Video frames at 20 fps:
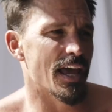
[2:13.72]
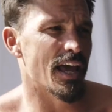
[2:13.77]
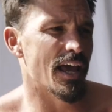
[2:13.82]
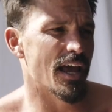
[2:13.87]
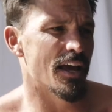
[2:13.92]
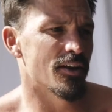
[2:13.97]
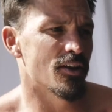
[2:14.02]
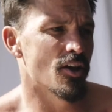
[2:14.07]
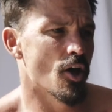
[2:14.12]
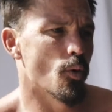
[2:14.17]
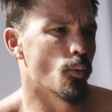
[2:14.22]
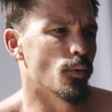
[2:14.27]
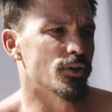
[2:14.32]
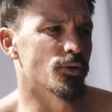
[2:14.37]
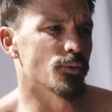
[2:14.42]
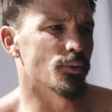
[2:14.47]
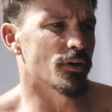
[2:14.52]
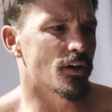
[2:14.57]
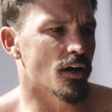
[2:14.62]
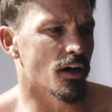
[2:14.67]
And when
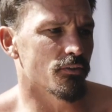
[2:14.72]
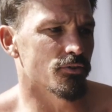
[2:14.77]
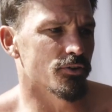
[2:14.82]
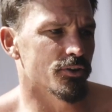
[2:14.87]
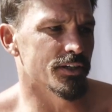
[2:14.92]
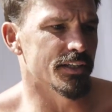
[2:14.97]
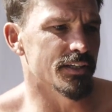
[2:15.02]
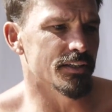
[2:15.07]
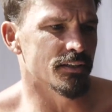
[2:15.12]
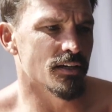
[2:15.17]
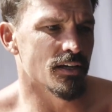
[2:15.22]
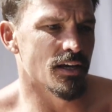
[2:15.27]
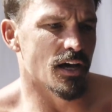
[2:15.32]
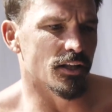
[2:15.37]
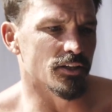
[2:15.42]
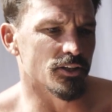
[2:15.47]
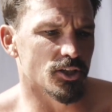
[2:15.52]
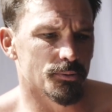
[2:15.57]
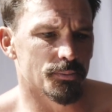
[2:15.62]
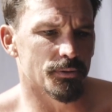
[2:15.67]
you're recovering
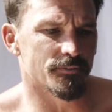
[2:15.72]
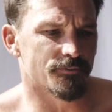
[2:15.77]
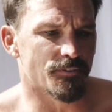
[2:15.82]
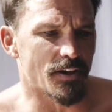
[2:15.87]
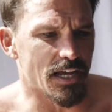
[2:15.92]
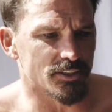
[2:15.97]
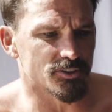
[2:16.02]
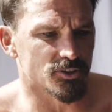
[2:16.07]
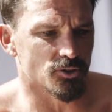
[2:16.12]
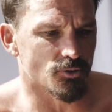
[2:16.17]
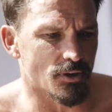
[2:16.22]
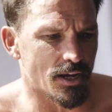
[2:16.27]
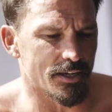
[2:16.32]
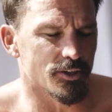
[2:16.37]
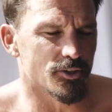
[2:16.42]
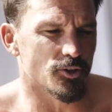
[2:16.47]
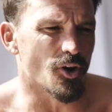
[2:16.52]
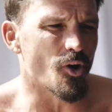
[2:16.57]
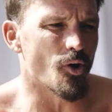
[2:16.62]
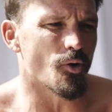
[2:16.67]
a little bit faster,
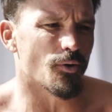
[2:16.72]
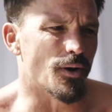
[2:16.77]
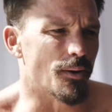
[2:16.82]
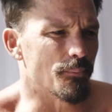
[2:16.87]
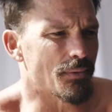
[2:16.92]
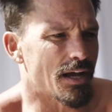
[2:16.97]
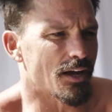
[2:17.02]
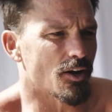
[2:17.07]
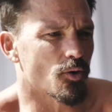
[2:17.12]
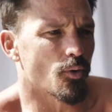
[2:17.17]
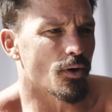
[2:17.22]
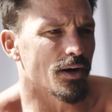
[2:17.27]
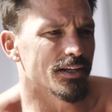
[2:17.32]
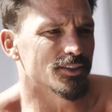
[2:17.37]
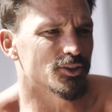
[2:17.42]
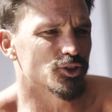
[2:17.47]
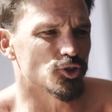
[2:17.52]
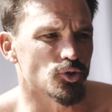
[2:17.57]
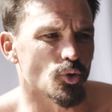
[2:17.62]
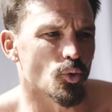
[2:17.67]
right? I'm not quite
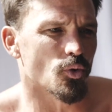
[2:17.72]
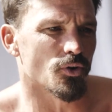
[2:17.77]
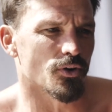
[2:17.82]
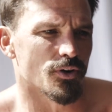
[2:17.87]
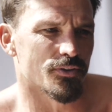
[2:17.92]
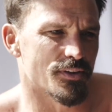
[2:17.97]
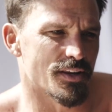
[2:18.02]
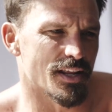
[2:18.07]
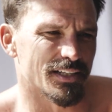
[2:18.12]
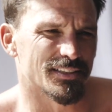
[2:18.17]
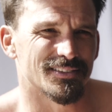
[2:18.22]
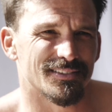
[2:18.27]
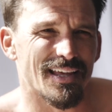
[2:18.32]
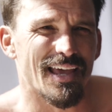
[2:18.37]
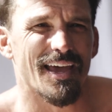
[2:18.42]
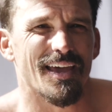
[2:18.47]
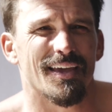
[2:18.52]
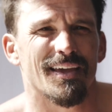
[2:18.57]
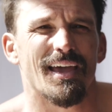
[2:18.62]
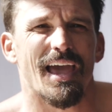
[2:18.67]
as sore the next
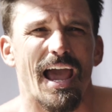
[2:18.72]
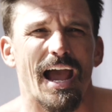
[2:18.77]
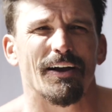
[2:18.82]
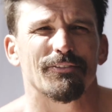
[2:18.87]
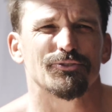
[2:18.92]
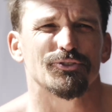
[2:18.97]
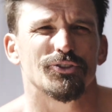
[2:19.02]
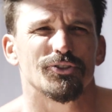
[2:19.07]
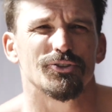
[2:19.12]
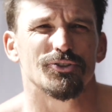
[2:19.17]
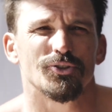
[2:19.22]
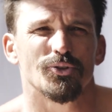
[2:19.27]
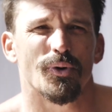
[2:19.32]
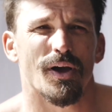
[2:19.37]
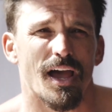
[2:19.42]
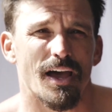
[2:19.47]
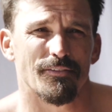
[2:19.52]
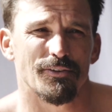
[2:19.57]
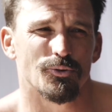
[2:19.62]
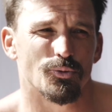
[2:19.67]
day after you do a
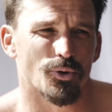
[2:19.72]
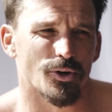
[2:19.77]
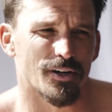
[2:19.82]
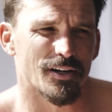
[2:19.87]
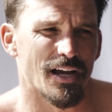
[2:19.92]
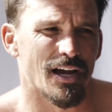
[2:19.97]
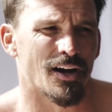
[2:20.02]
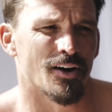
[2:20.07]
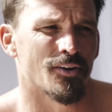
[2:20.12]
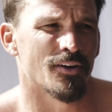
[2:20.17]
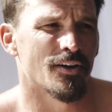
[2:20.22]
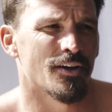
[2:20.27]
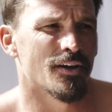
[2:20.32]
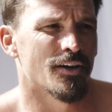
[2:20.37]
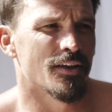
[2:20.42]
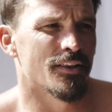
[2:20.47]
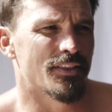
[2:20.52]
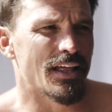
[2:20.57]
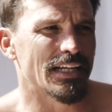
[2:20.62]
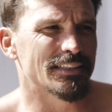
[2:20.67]
heavy workout.
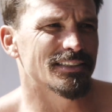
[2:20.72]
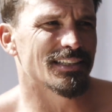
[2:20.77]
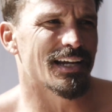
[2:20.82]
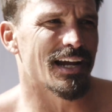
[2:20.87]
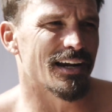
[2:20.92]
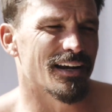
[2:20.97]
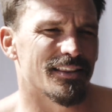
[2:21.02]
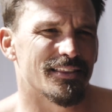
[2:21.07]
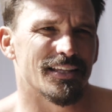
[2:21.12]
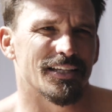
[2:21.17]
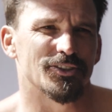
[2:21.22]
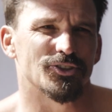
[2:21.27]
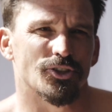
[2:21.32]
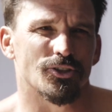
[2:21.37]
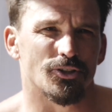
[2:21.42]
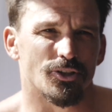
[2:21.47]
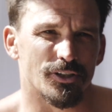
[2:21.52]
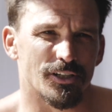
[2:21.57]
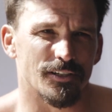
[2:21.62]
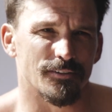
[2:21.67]
That's the kind of things you're
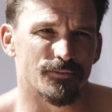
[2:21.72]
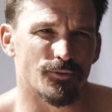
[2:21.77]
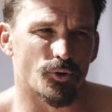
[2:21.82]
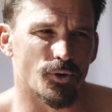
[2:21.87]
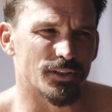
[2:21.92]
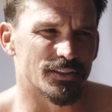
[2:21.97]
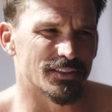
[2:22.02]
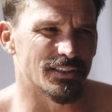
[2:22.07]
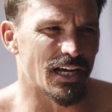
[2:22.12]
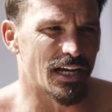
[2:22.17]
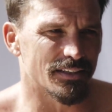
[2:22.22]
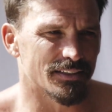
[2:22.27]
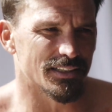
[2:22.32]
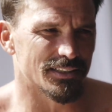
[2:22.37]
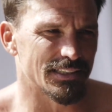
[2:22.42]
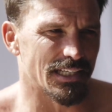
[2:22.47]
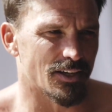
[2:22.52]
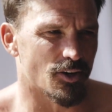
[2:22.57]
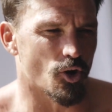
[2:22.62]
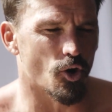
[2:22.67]
looking for. It's not
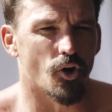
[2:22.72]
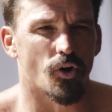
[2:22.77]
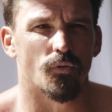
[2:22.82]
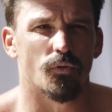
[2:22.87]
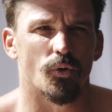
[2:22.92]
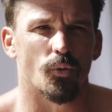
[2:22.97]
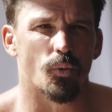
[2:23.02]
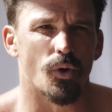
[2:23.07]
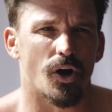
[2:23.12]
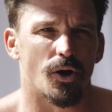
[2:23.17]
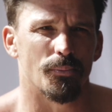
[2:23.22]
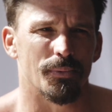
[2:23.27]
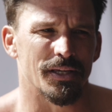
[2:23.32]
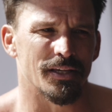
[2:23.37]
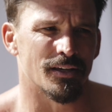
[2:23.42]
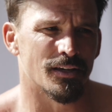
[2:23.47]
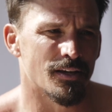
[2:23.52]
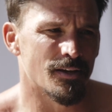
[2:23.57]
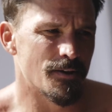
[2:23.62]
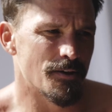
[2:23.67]
this like
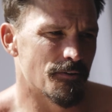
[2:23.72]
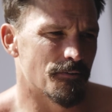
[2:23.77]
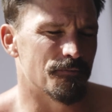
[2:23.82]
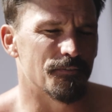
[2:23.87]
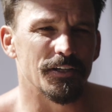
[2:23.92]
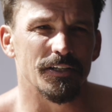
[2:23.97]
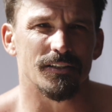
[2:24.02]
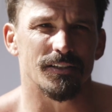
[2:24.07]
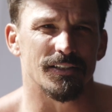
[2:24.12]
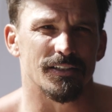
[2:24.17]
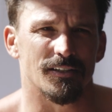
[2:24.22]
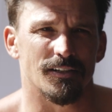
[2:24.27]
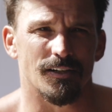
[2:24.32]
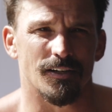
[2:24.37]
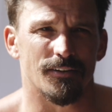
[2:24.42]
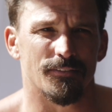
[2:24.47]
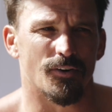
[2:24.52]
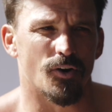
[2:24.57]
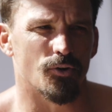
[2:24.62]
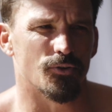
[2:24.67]
overwhelming feeling
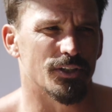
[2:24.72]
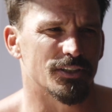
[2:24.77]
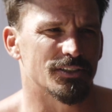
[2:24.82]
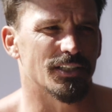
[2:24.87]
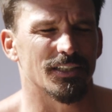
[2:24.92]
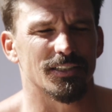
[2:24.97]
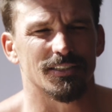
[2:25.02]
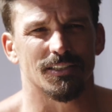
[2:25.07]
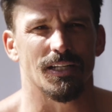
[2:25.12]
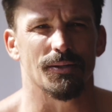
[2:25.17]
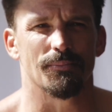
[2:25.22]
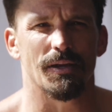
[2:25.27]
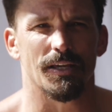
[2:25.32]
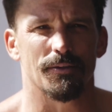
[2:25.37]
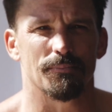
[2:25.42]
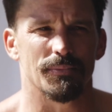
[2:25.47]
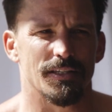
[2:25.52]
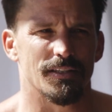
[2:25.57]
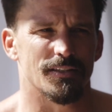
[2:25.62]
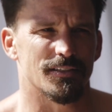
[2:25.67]
of, oh, this thing is gonna
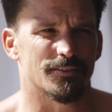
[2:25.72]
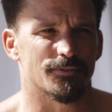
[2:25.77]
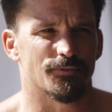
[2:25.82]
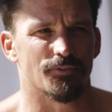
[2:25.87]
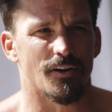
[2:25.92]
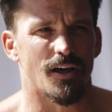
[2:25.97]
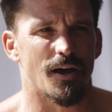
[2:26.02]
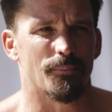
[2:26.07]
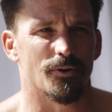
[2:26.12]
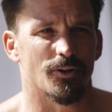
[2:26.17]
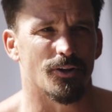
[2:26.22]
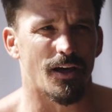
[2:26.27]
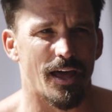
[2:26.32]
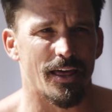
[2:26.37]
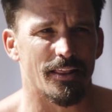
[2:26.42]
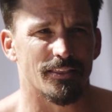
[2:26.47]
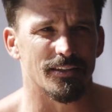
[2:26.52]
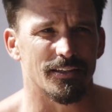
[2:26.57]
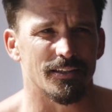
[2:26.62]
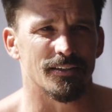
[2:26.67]
make me this phenomenal
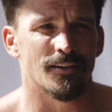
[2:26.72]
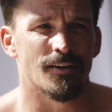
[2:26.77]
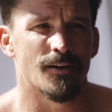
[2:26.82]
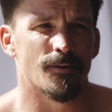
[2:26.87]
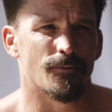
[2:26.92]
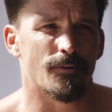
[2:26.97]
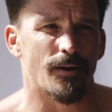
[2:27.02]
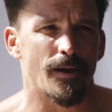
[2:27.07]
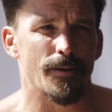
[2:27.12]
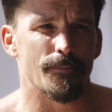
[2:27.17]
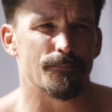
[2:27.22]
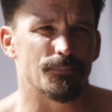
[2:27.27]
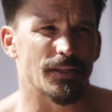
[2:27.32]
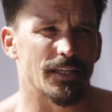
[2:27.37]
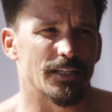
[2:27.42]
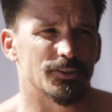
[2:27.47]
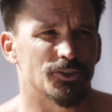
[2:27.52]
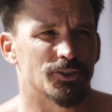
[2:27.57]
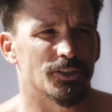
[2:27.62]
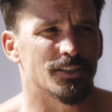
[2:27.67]
athlete, right?
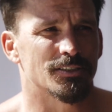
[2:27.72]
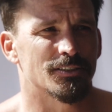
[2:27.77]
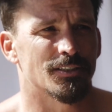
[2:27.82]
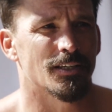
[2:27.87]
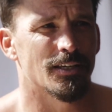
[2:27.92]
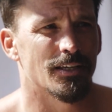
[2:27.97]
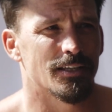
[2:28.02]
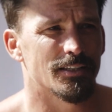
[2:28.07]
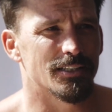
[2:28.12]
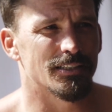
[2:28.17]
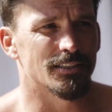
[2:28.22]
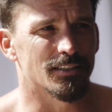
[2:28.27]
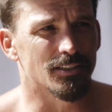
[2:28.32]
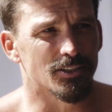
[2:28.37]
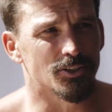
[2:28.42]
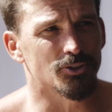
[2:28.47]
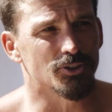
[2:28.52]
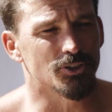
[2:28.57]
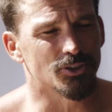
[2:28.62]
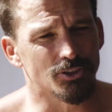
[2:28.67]
It's just these
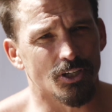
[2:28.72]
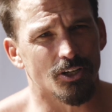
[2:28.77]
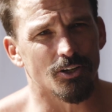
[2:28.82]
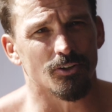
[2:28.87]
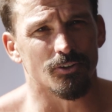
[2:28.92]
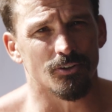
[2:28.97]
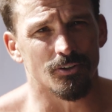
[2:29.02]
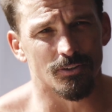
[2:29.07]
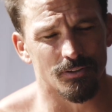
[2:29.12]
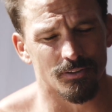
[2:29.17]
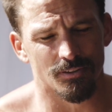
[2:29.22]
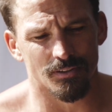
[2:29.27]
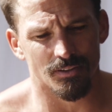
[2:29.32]
little subtle